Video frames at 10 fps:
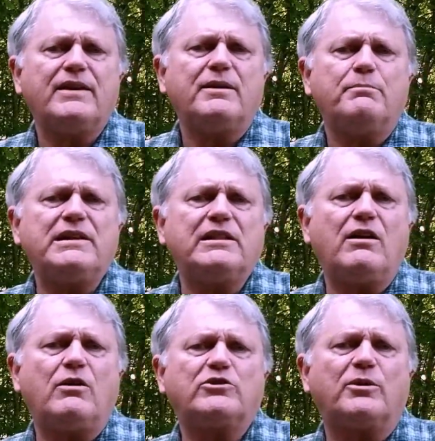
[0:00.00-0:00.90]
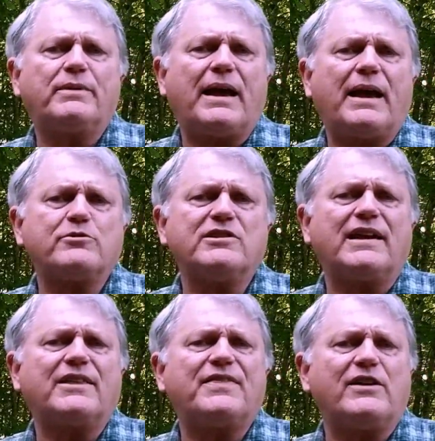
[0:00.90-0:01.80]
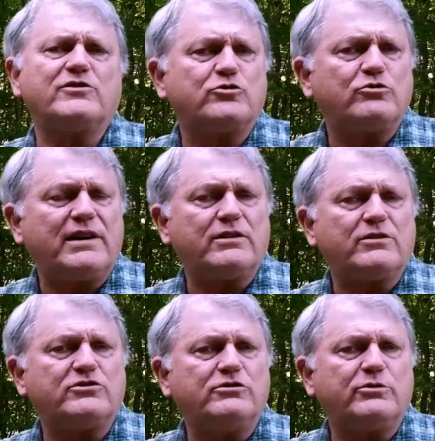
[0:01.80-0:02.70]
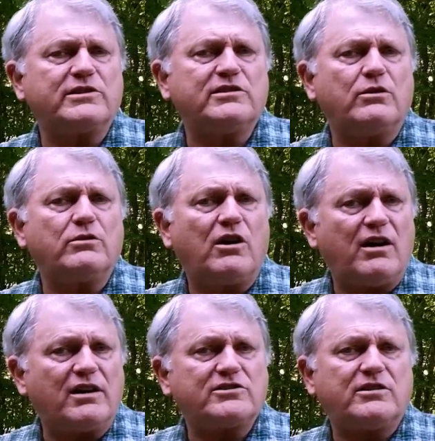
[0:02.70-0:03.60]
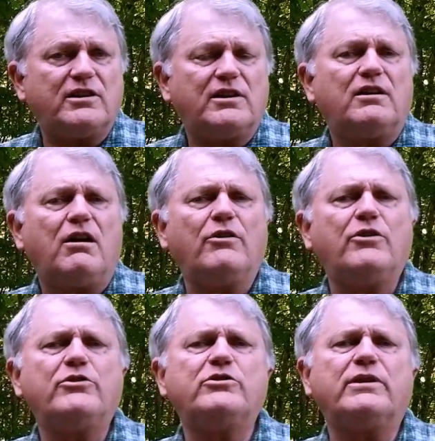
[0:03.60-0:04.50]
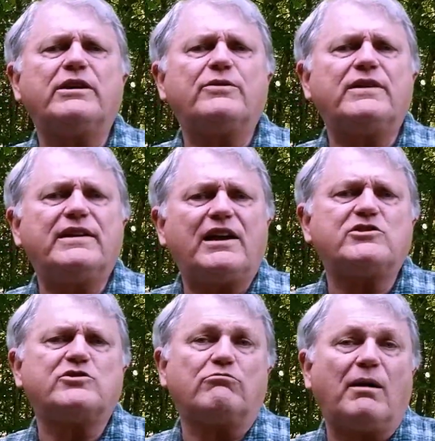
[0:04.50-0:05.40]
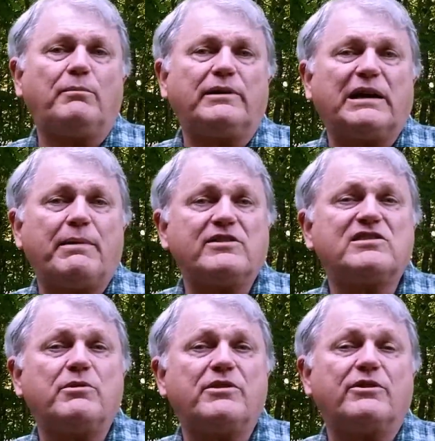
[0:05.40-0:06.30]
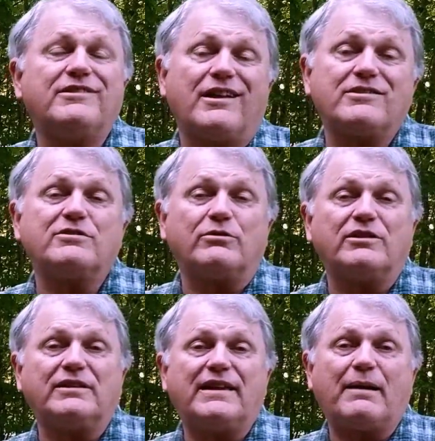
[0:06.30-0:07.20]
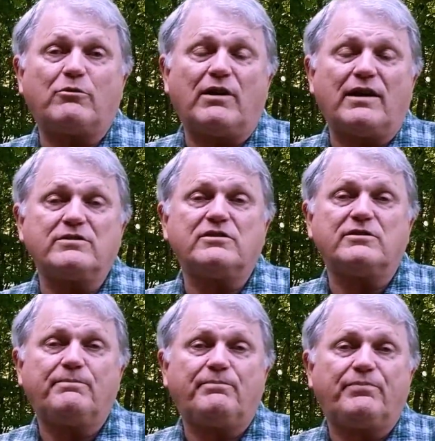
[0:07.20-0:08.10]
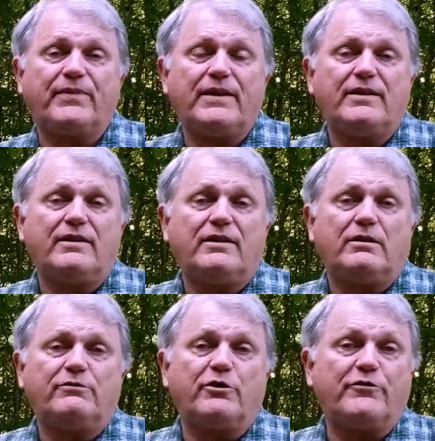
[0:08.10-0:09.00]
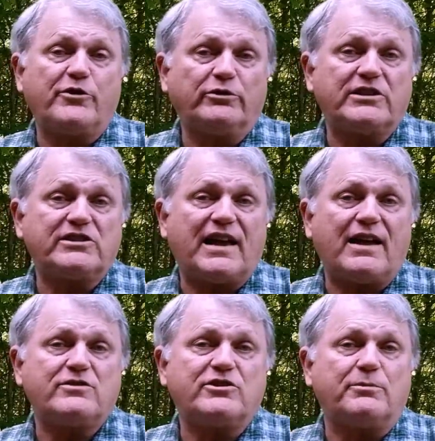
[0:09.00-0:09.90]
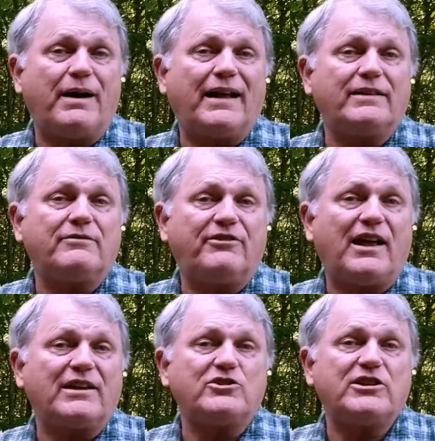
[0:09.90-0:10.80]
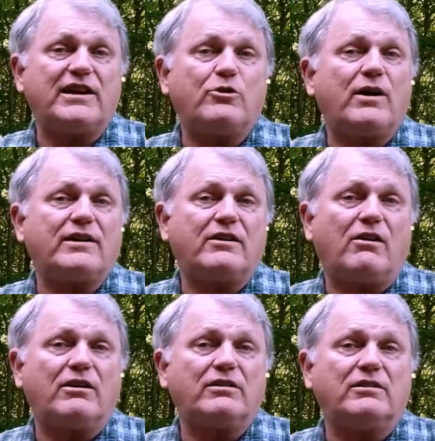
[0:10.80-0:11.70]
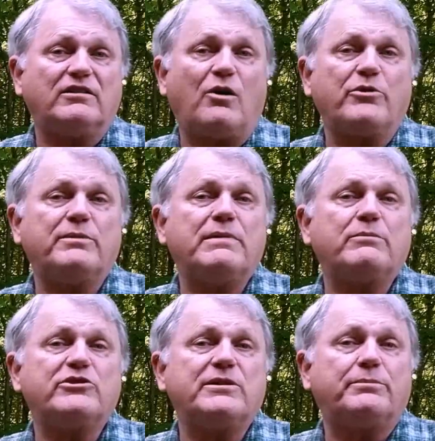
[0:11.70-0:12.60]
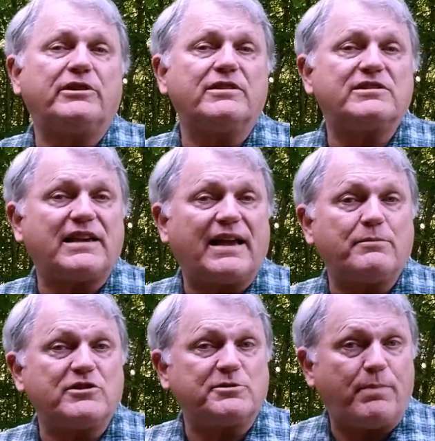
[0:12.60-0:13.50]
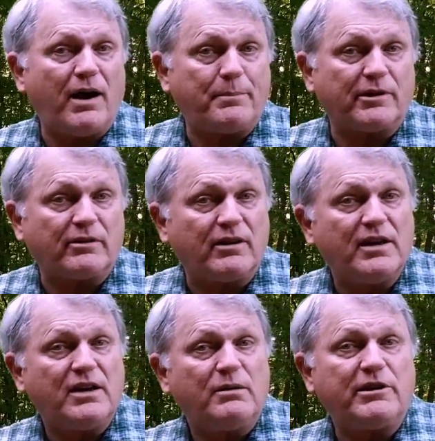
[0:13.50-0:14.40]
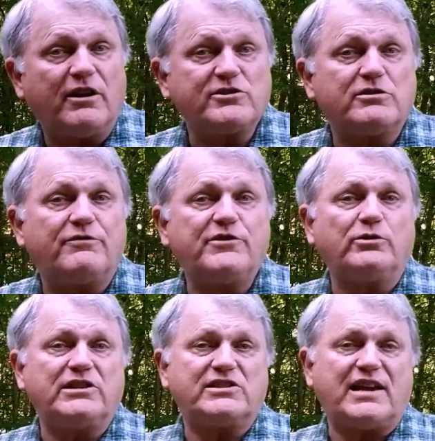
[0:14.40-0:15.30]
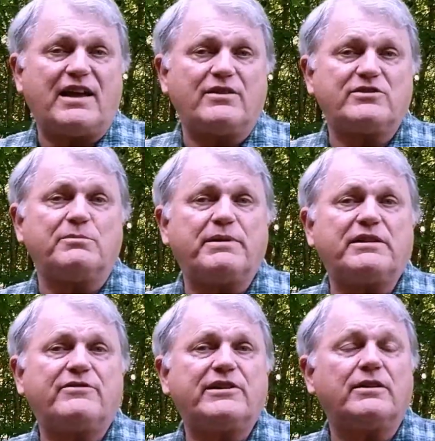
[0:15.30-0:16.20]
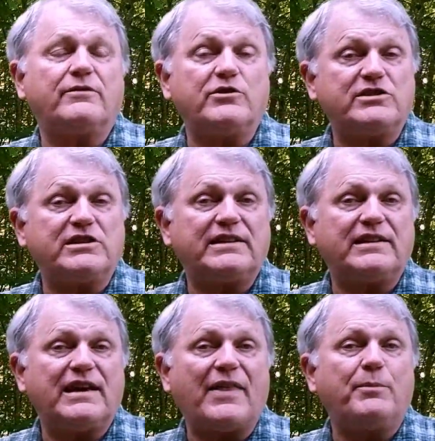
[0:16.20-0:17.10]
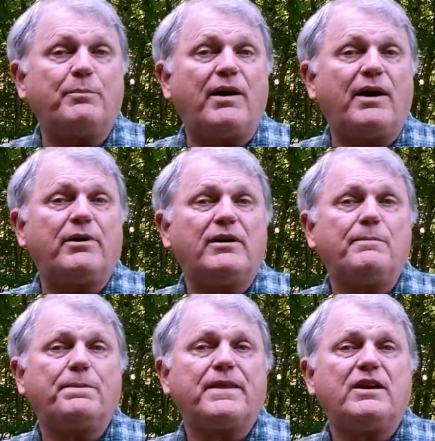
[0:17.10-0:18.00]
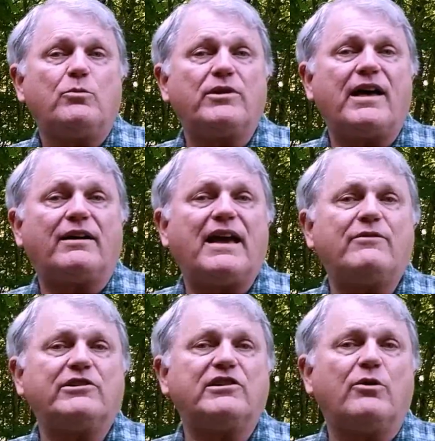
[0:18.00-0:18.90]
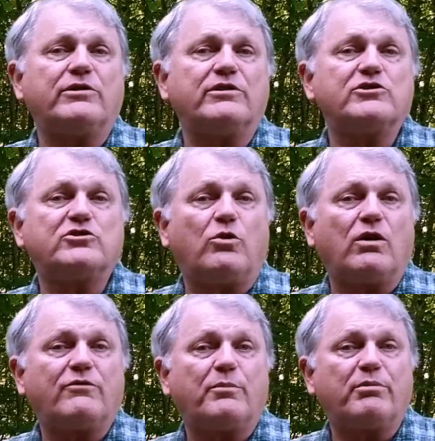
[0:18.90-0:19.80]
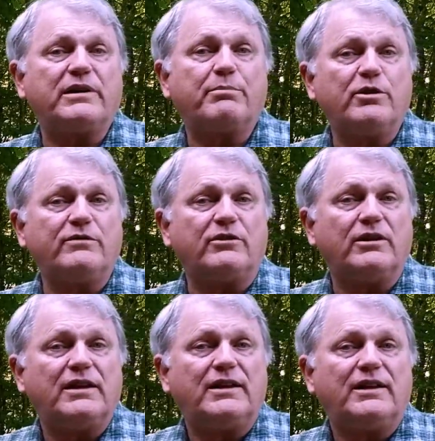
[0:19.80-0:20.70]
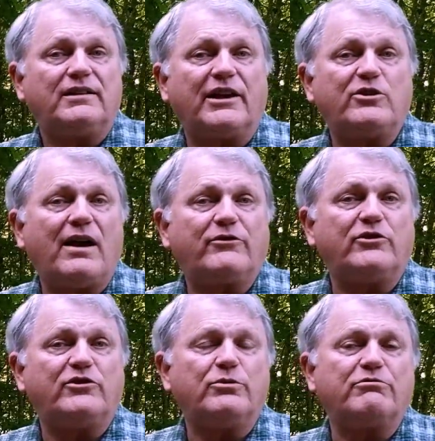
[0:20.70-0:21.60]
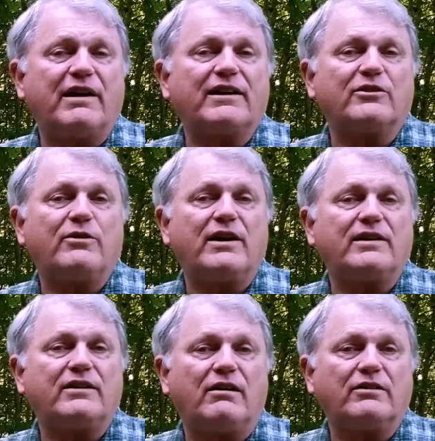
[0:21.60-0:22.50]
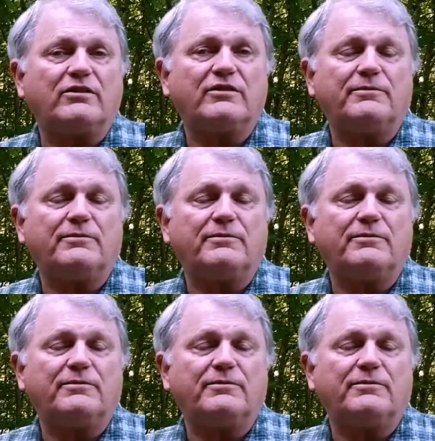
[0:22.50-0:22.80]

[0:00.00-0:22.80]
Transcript: Many long-term campers like Thousand Trails due to its low cost, although you'll hear the occasional rumbling about some of their not-so-good campgrounds. For fuel discounts, the Pilot Flying J credit card, along with the membership to Good Sam's, is popular because of the fuel discounts and the benefit of using it at the pump without having to go into the store for pre-approval, like you have to do with regular credit cards.